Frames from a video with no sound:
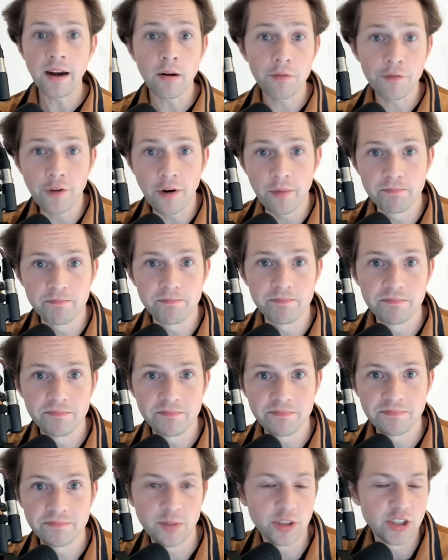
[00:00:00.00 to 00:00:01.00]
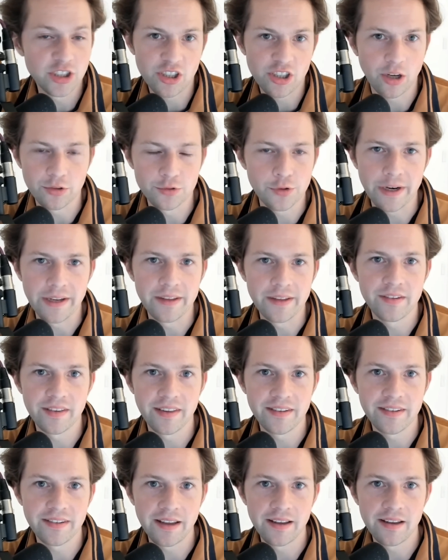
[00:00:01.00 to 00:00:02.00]
up front, we just go straight into
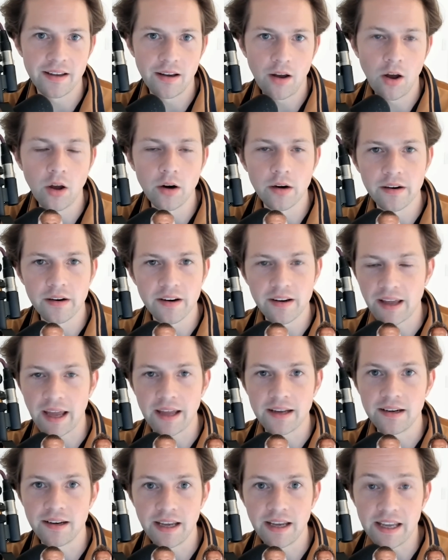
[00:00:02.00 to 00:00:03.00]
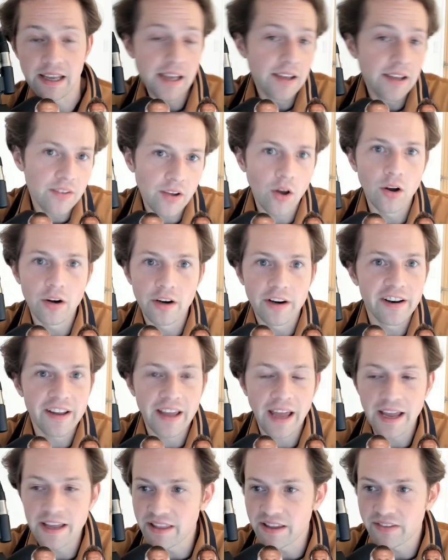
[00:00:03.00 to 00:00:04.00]
this, eh? Haaland and Kane. It is Haaland and
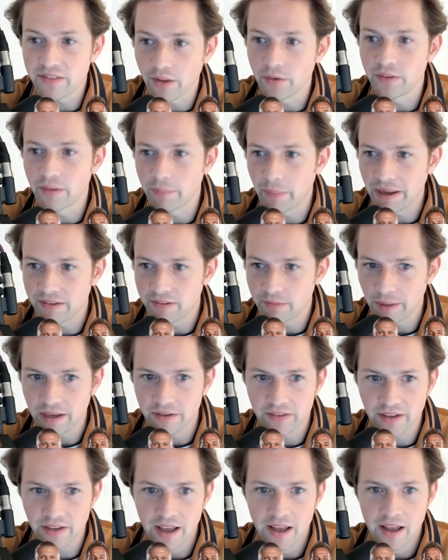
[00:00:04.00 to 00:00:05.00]
Kane. There's no debate about it.